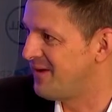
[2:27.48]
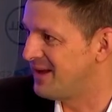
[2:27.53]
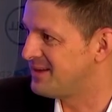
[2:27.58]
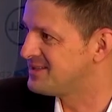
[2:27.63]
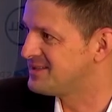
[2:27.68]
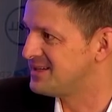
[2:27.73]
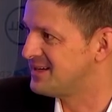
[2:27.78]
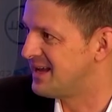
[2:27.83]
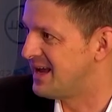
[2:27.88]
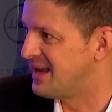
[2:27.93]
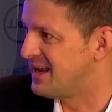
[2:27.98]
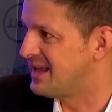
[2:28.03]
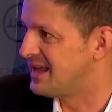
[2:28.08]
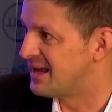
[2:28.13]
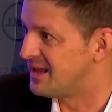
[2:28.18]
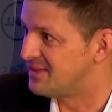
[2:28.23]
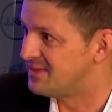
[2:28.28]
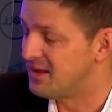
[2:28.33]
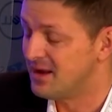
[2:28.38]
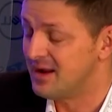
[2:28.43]

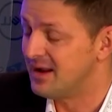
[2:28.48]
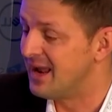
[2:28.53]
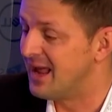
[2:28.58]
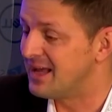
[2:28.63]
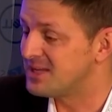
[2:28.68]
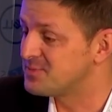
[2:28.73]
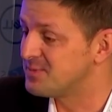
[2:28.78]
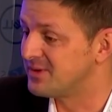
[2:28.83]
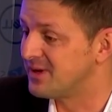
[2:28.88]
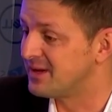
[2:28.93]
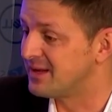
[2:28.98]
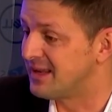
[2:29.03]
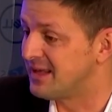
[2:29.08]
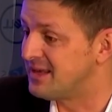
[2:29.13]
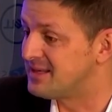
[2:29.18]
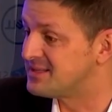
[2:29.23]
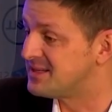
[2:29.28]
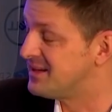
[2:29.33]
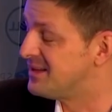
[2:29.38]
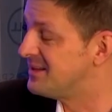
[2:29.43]
Fascinating, and last but not
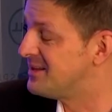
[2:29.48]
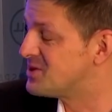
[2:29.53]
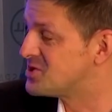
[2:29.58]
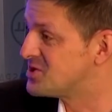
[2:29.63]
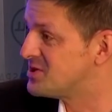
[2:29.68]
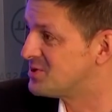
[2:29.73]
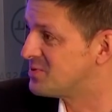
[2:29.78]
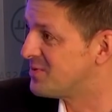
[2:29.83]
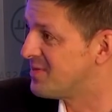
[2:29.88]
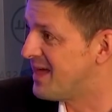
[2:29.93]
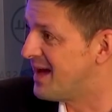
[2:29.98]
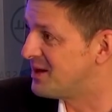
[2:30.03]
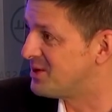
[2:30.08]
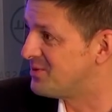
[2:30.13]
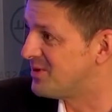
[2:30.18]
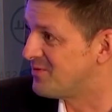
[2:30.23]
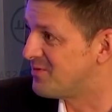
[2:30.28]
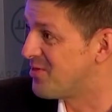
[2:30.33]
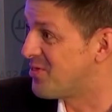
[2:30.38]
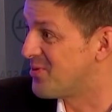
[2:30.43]
least, in addition to
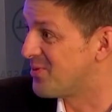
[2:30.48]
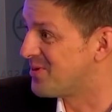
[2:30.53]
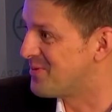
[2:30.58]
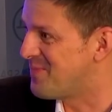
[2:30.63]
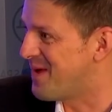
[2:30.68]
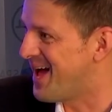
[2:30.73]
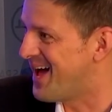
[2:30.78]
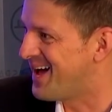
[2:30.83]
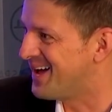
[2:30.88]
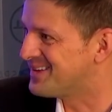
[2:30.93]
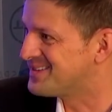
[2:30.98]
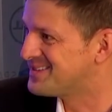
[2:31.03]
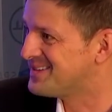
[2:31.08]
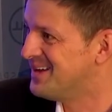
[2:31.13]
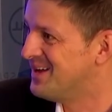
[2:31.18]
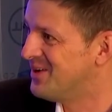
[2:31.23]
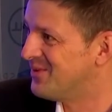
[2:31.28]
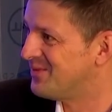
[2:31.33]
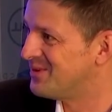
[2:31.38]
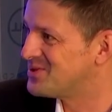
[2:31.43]
that, you have a third
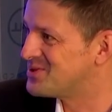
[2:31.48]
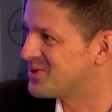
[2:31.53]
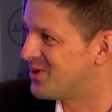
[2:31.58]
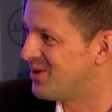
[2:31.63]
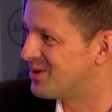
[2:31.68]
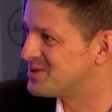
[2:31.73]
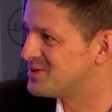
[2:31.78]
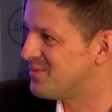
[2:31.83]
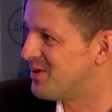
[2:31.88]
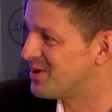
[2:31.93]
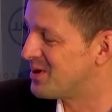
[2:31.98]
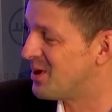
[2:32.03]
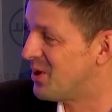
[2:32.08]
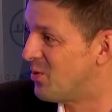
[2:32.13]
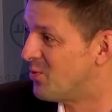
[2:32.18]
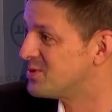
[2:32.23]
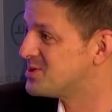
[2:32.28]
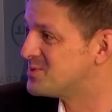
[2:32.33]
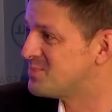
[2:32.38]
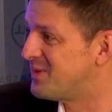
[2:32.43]
path which talks about
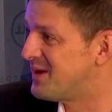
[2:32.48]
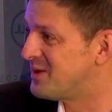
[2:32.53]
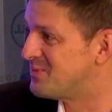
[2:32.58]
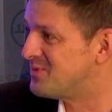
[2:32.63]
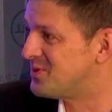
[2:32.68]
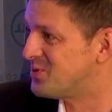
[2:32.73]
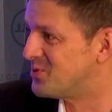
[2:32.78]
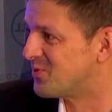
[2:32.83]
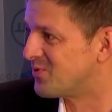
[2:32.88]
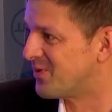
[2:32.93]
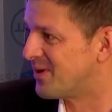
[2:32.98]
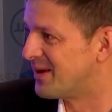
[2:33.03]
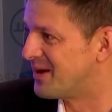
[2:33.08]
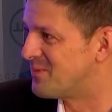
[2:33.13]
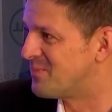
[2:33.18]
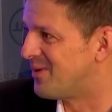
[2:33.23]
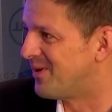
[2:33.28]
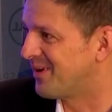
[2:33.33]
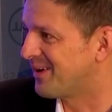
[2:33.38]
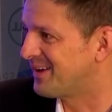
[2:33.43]
low-speed
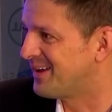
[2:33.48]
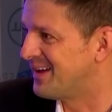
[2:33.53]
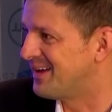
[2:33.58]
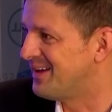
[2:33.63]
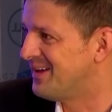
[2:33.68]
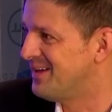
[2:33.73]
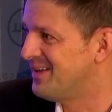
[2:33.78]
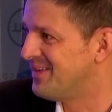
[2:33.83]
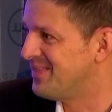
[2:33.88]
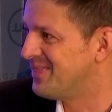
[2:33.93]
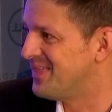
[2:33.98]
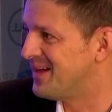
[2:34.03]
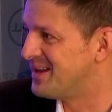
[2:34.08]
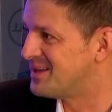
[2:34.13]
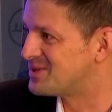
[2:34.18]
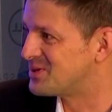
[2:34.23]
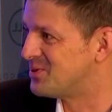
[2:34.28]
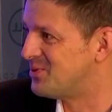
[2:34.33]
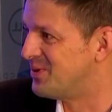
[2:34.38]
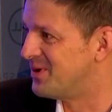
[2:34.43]
maneuvering and parking.
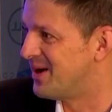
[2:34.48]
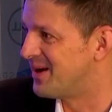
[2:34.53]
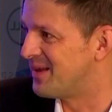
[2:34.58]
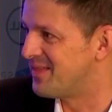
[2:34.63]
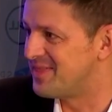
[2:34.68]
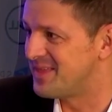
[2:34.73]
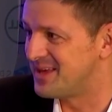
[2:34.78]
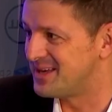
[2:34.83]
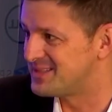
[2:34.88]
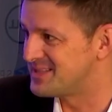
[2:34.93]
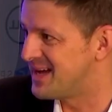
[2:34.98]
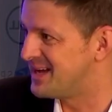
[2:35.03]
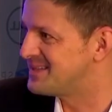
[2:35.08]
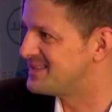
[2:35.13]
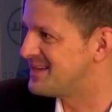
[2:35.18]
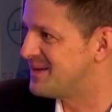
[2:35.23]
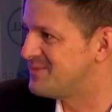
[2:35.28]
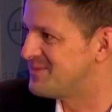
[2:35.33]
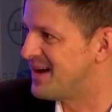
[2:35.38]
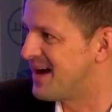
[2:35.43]
That is going on at the
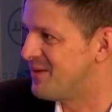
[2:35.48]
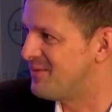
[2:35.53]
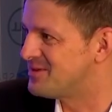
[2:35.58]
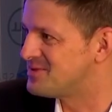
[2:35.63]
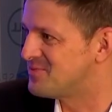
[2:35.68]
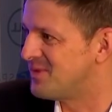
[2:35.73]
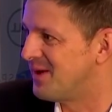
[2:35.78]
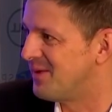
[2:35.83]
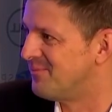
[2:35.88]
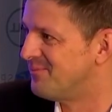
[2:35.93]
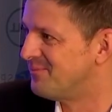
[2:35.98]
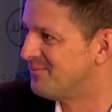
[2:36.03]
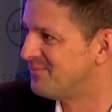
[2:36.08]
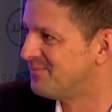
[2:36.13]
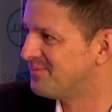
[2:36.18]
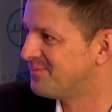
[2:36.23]
exact same time as well.